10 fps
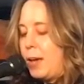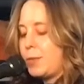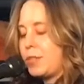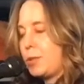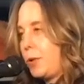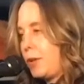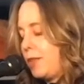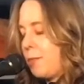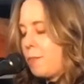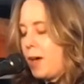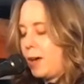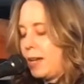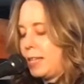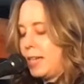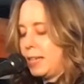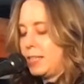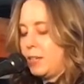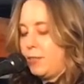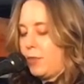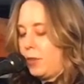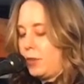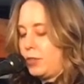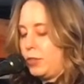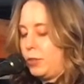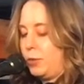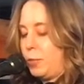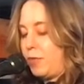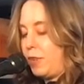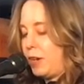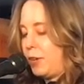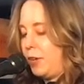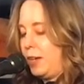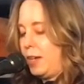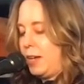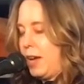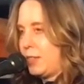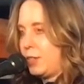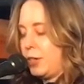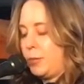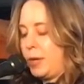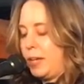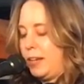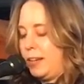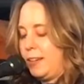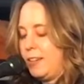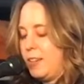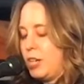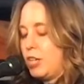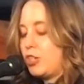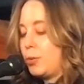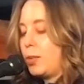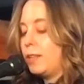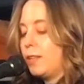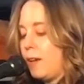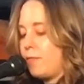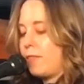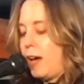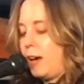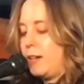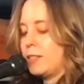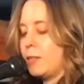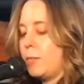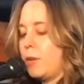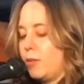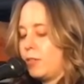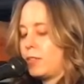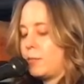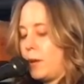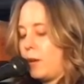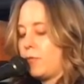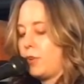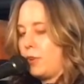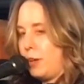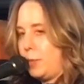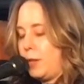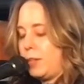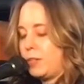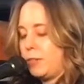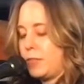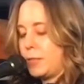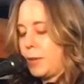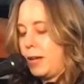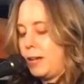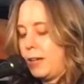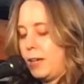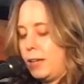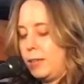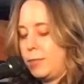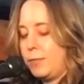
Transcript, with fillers: I was torn on the mug and I texted a photo to my friend Karina and asked her opinion. She will love that. It's the perfect amount of creepy, she responded.